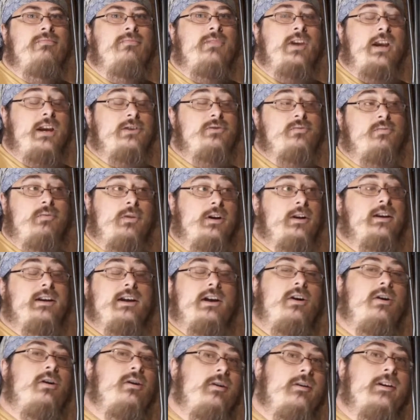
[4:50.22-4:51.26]
It's really
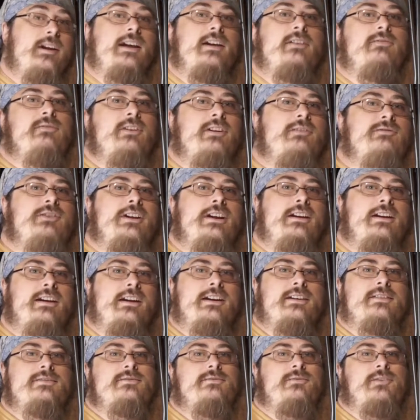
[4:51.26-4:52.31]
hard to get 15 gigs
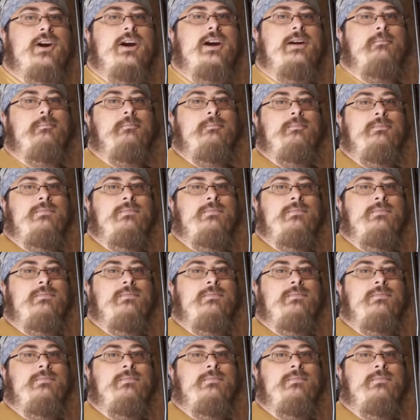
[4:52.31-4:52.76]
of RAM